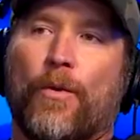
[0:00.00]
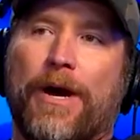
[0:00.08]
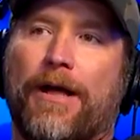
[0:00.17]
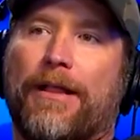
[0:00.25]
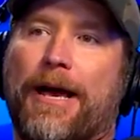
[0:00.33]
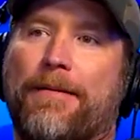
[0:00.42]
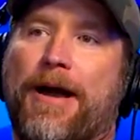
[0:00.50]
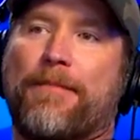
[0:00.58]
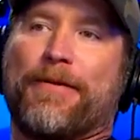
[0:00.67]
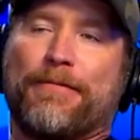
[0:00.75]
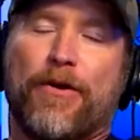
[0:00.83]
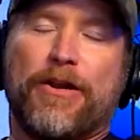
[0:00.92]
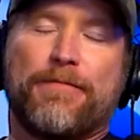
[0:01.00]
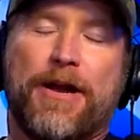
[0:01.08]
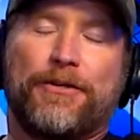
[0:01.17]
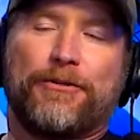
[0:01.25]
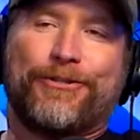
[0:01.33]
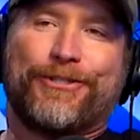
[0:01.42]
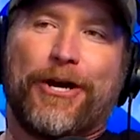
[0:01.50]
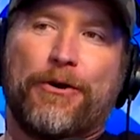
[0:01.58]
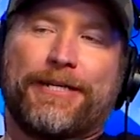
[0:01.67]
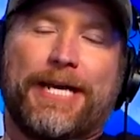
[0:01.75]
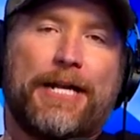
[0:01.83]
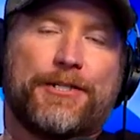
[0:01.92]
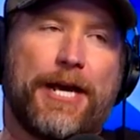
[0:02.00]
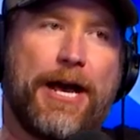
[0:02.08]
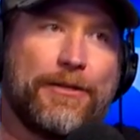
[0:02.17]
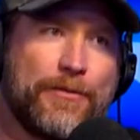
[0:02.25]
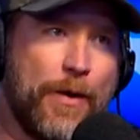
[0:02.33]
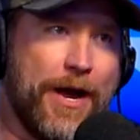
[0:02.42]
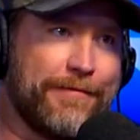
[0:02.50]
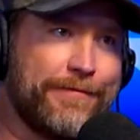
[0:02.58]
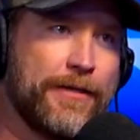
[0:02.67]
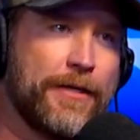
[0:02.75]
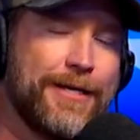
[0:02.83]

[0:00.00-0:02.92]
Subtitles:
Well, I'm promoting my new show, To Catch a Housewife. They